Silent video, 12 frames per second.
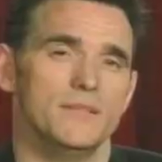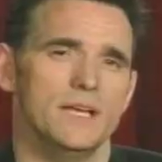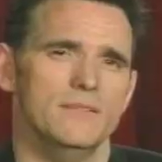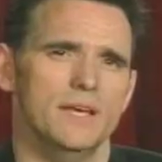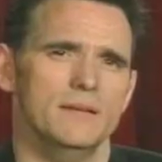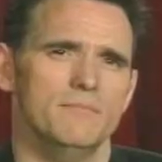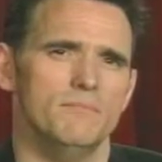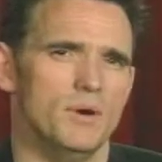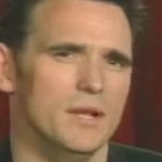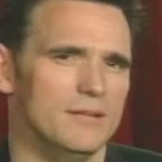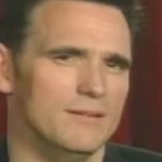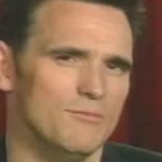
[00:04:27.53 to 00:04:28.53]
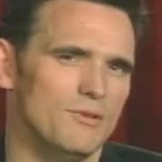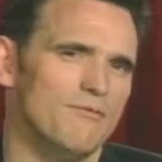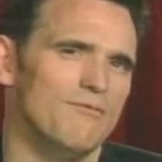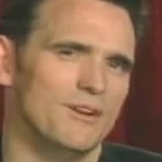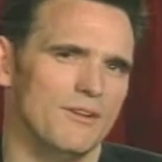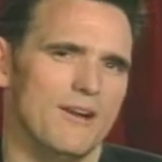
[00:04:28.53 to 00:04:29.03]
And then, but we
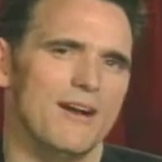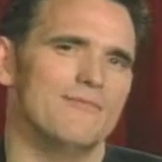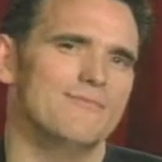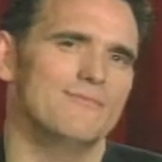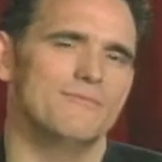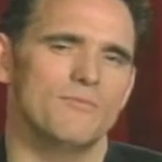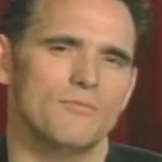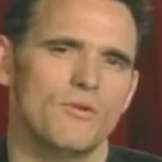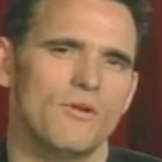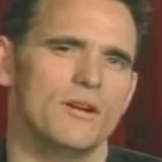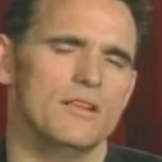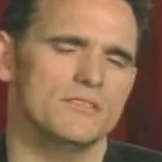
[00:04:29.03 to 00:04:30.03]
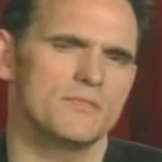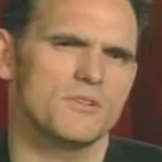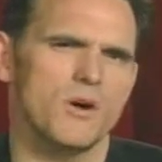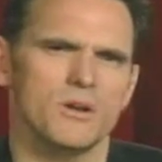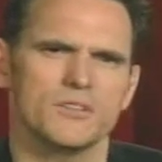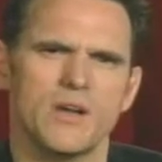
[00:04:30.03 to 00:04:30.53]
figure out where it ends up
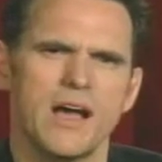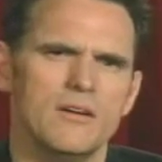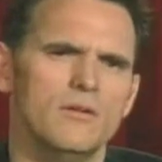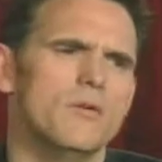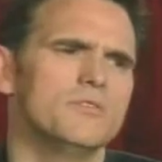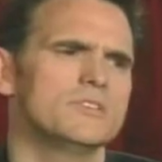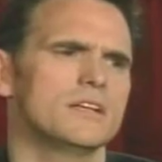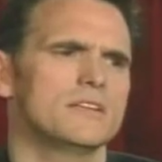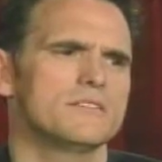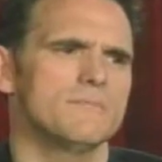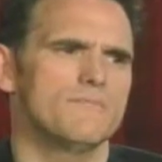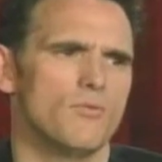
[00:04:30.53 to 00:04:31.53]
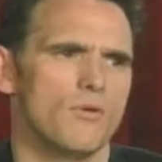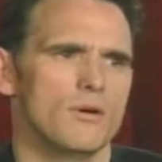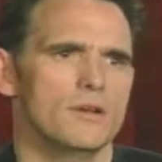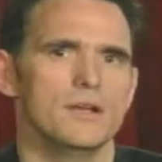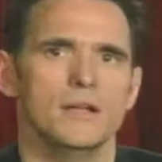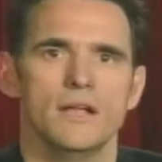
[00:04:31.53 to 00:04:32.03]
going. So I don't always think it's
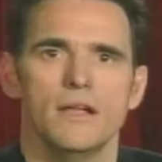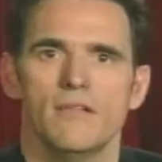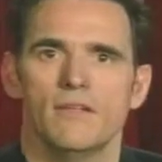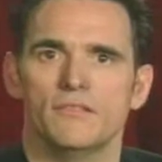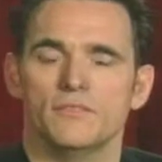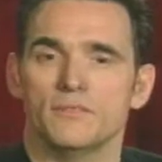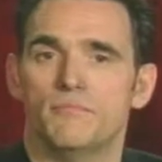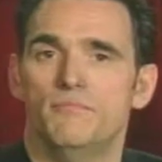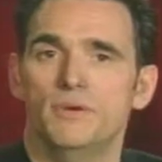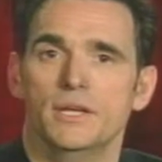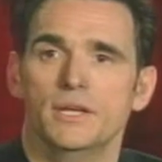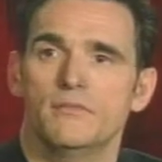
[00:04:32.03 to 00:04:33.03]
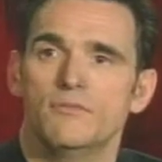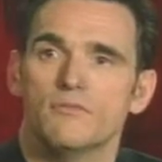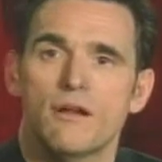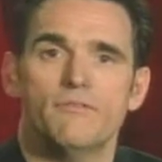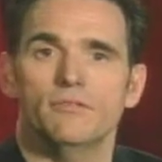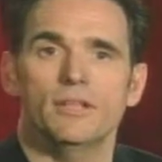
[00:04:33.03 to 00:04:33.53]
important that there's a big
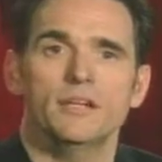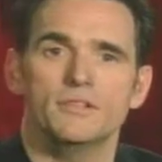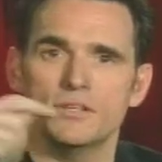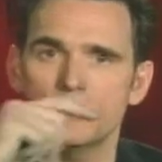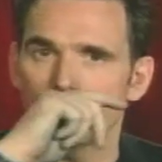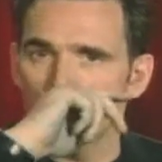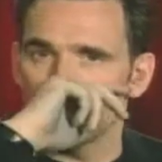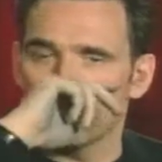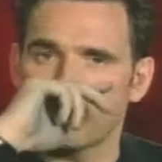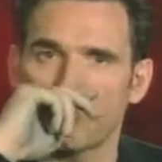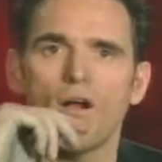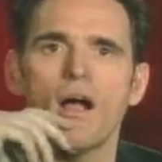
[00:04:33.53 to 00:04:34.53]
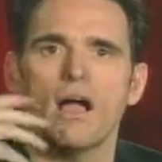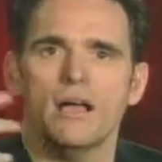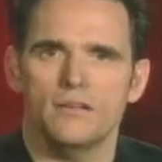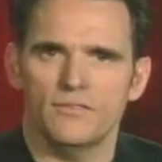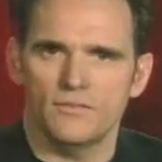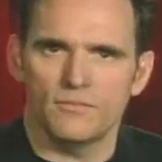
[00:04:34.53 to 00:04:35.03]
revelation or
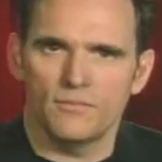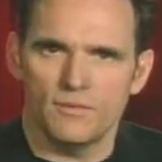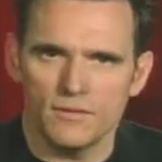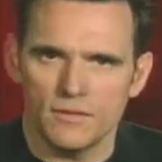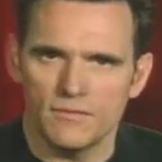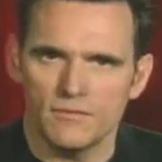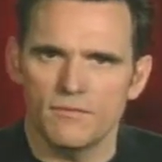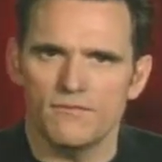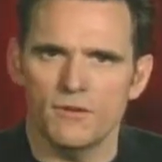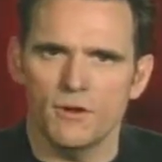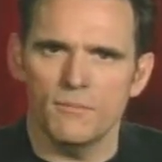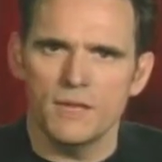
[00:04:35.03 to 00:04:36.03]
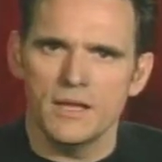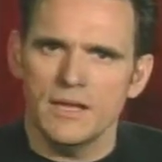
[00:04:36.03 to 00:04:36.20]
surprise with the film.